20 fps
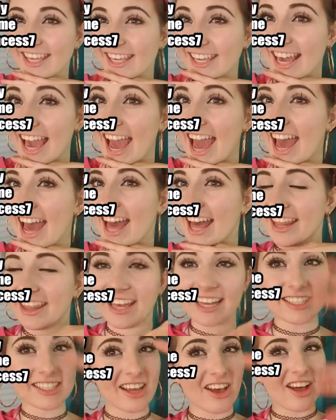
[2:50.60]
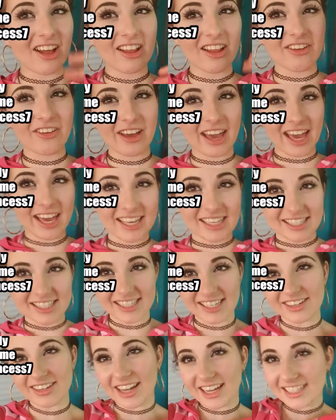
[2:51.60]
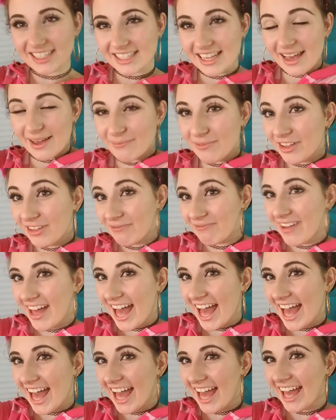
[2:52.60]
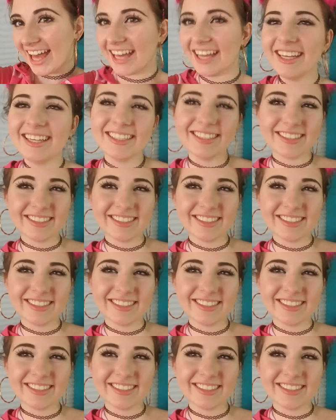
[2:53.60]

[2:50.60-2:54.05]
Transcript: yeah, that's all. Okay, see you next time. Goodbye.